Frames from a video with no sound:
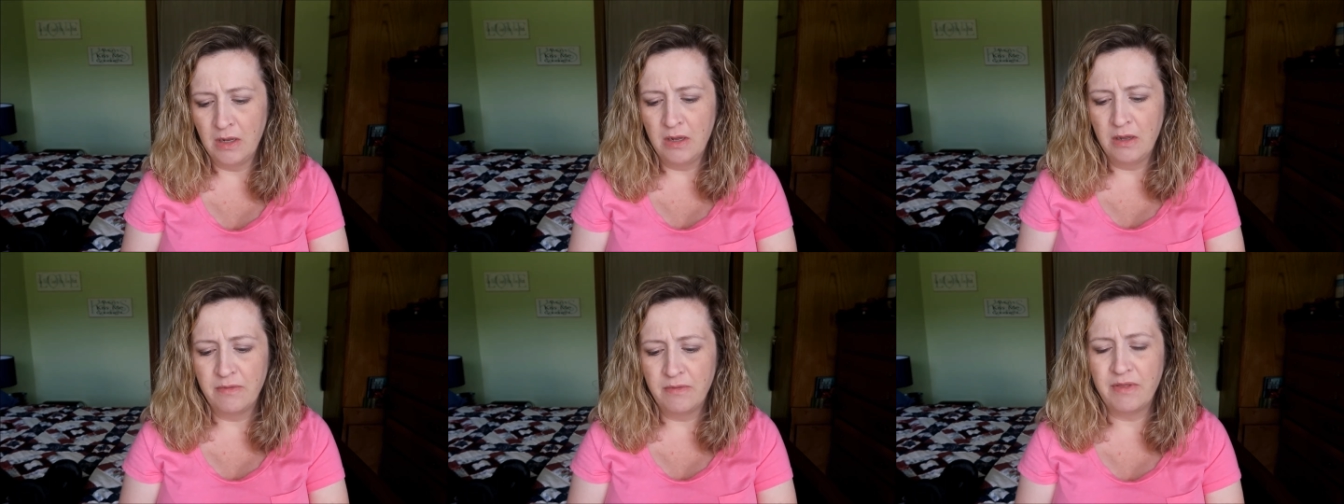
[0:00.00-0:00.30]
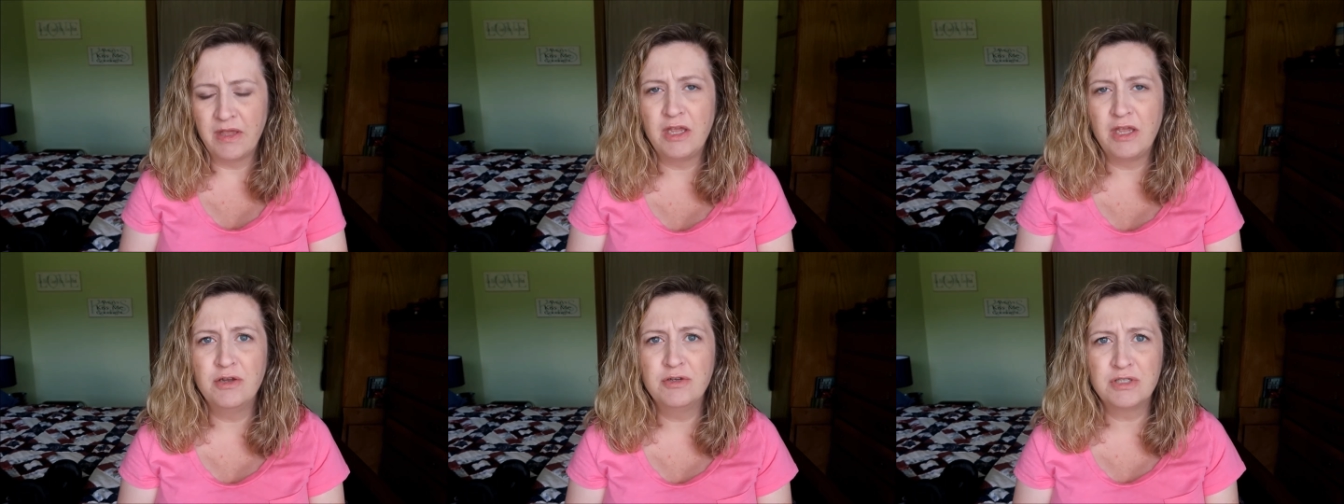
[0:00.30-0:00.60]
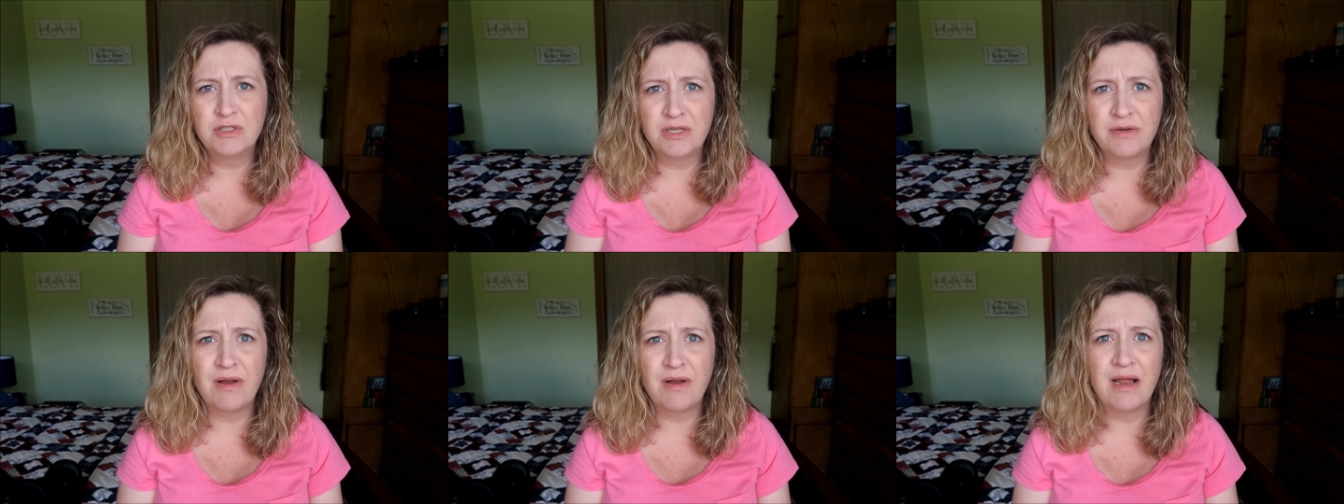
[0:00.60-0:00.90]
They
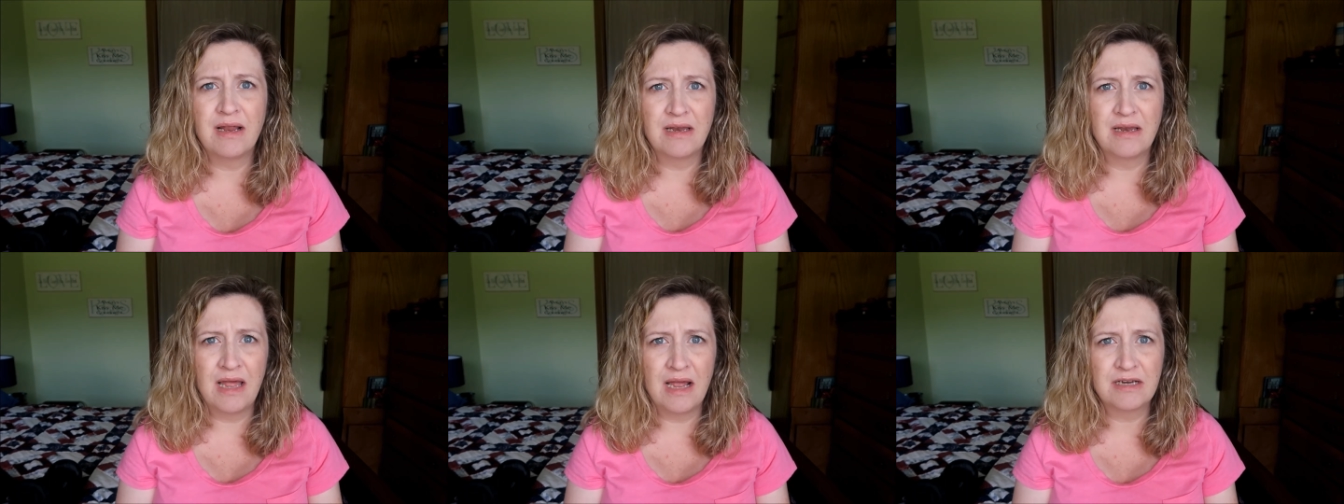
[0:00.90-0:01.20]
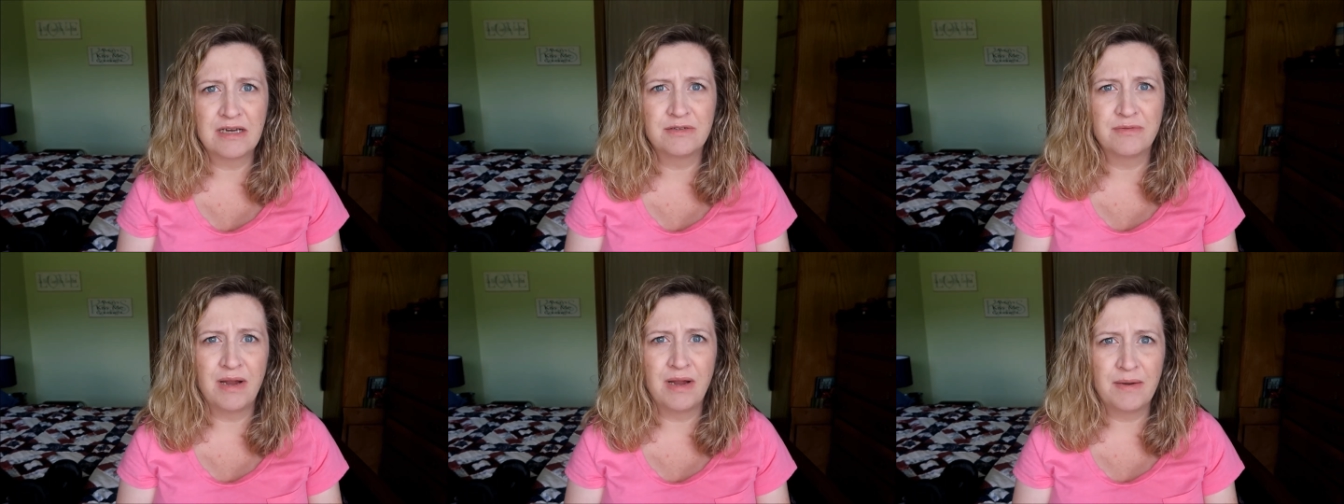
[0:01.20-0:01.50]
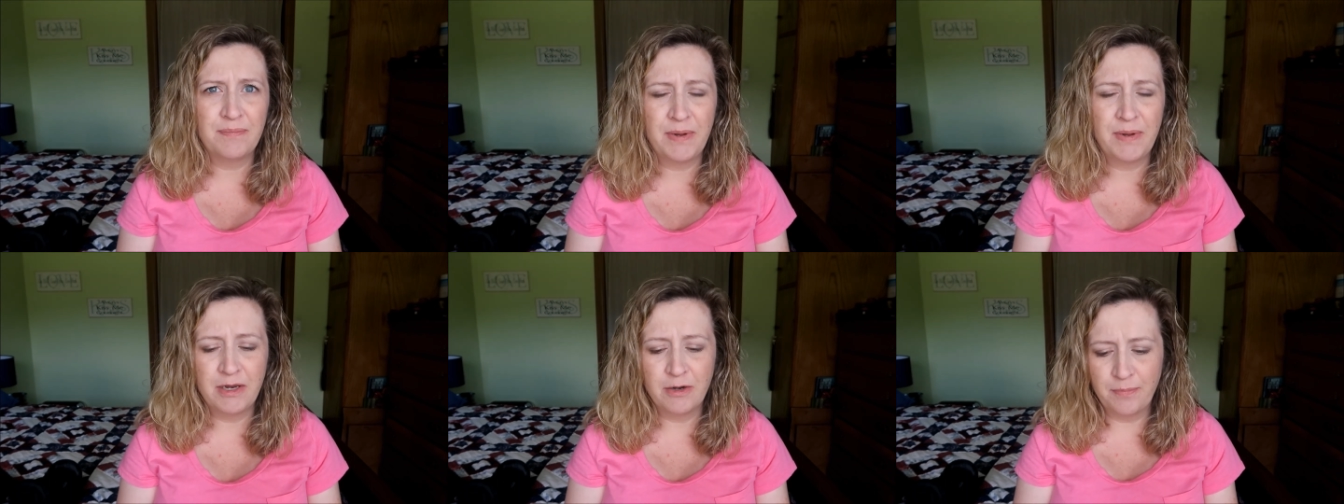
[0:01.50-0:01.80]
usually like to
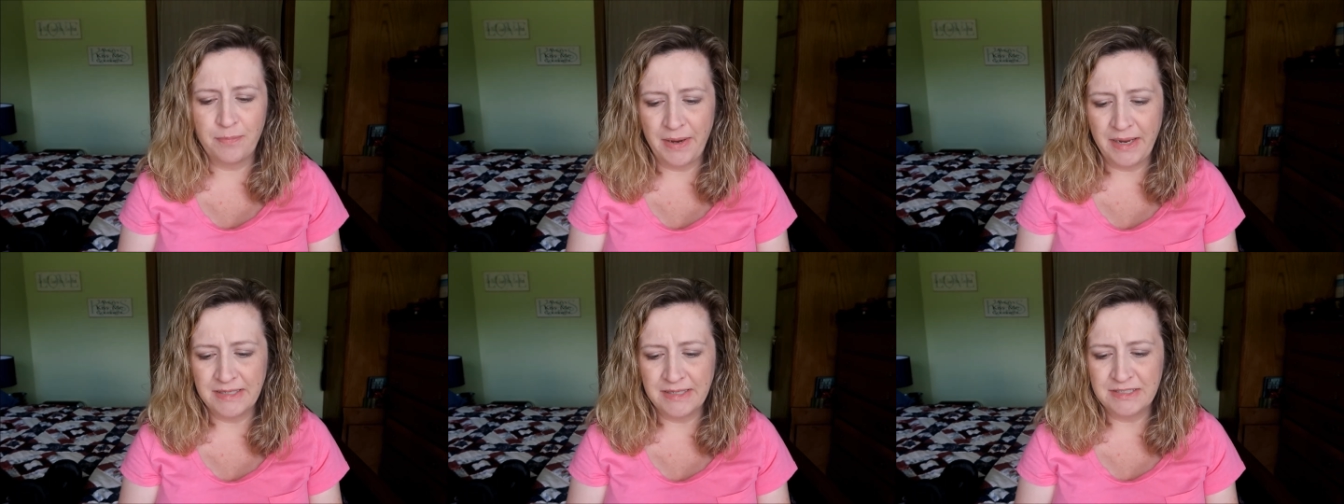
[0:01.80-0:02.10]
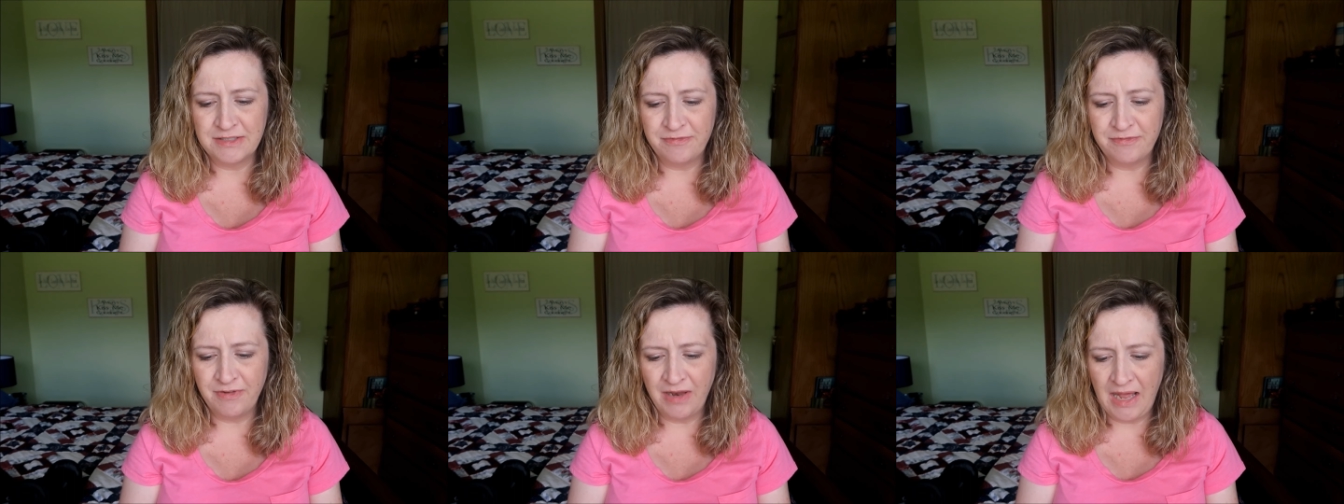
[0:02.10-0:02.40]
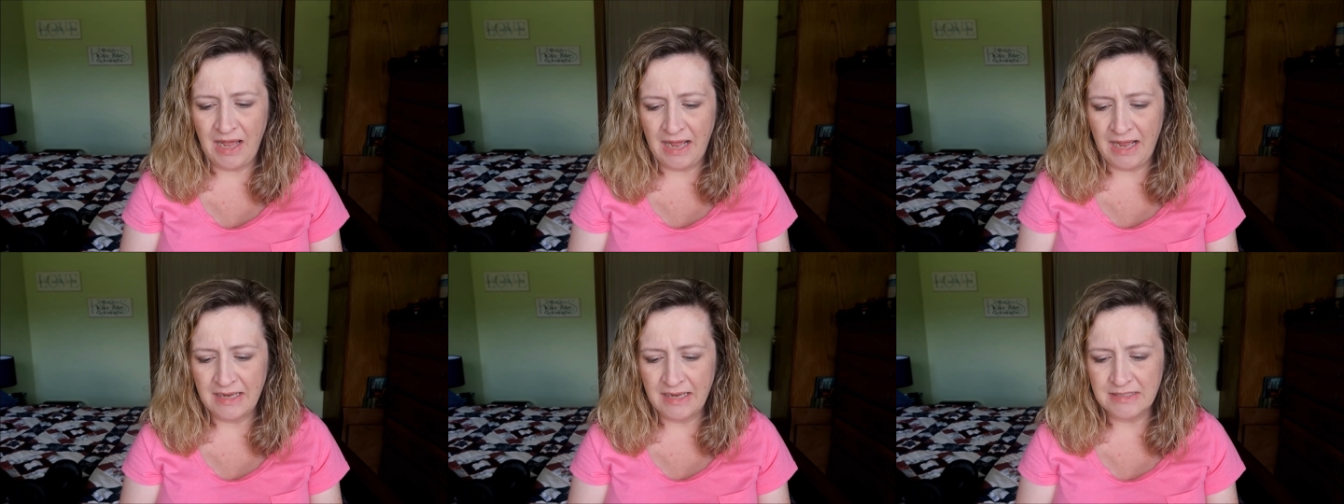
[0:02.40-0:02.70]
ride Peter Pan's
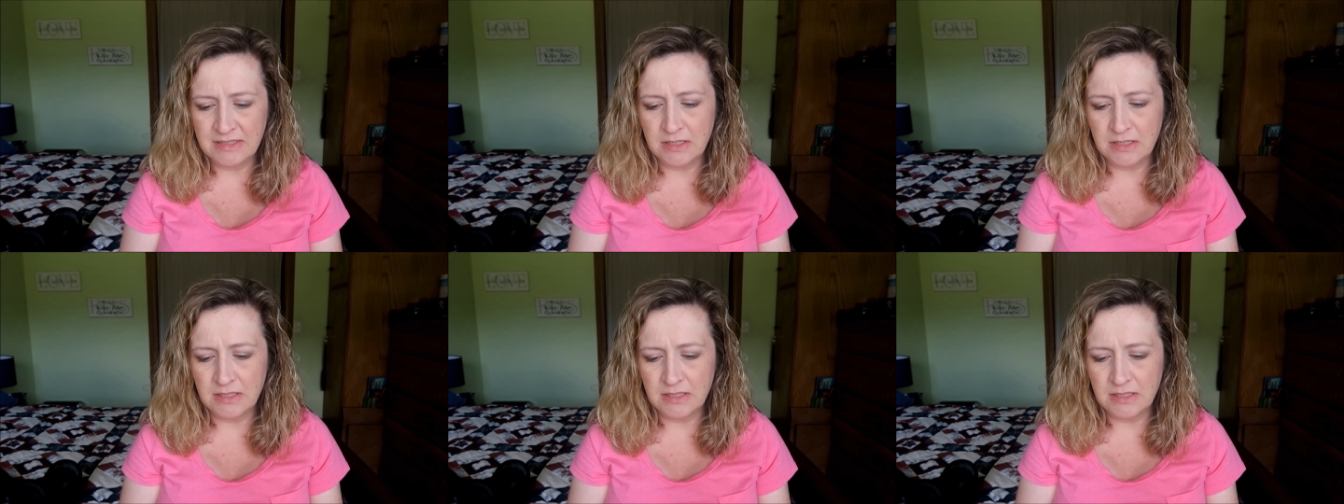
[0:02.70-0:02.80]
Flight,